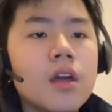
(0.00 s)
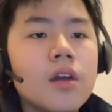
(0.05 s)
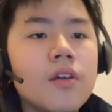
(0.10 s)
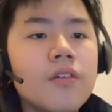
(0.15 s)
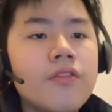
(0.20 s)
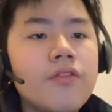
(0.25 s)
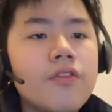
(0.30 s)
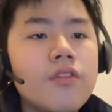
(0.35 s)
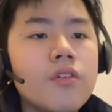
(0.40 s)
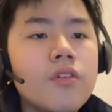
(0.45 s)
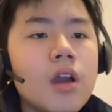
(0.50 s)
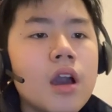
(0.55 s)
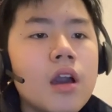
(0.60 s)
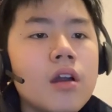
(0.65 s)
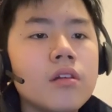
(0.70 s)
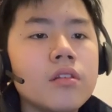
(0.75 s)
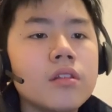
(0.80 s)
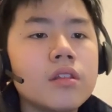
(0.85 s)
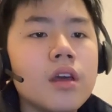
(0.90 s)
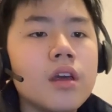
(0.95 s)

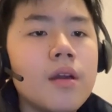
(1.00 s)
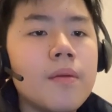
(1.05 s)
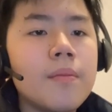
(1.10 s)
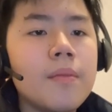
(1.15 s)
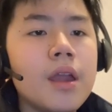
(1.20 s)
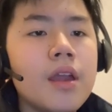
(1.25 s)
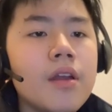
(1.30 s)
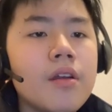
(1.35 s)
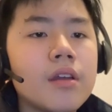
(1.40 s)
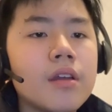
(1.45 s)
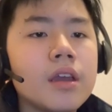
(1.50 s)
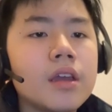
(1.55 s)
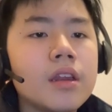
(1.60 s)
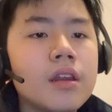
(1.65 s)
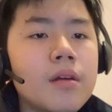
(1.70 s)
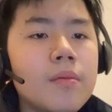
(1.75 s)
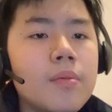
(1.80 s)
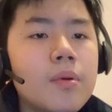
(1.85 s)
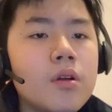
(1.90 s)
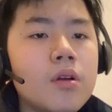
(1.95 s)
Throughout the American
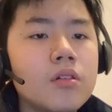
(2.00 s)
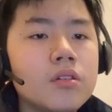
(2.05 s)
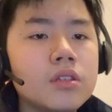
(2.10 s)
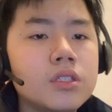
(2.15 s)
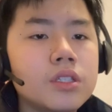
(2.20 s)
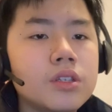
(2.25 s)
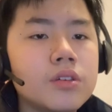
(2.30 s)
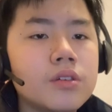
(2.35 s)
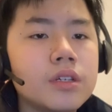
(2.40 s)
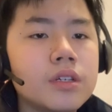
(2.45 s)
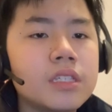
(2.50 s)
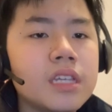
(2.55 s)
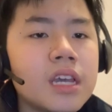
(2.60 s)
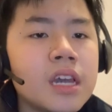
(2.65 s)
opposed U.S.